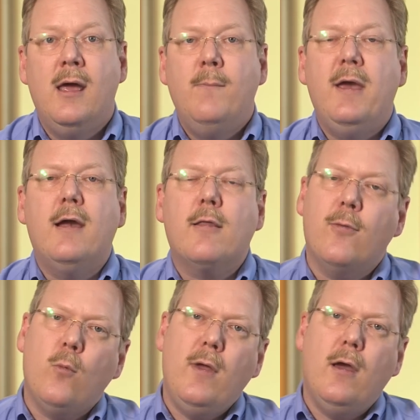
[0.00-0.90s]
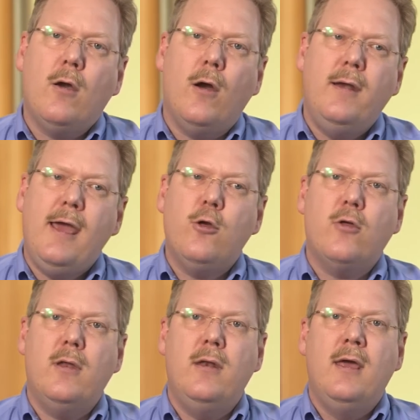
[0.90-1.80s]
because the
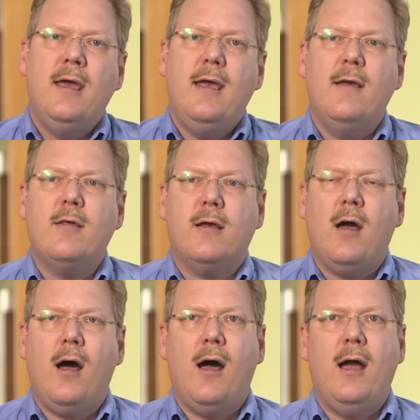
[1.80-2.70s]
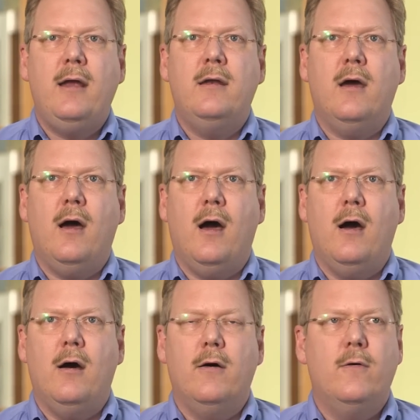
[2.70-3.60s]
reincarnation is a kind
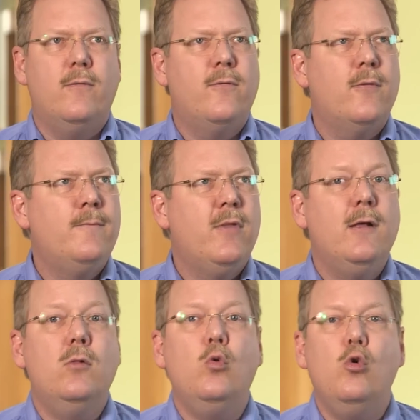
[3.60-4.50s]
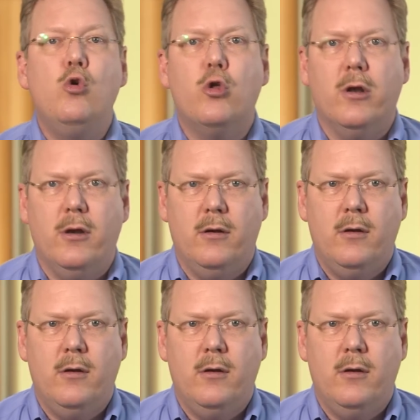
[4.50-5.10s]
of illusion,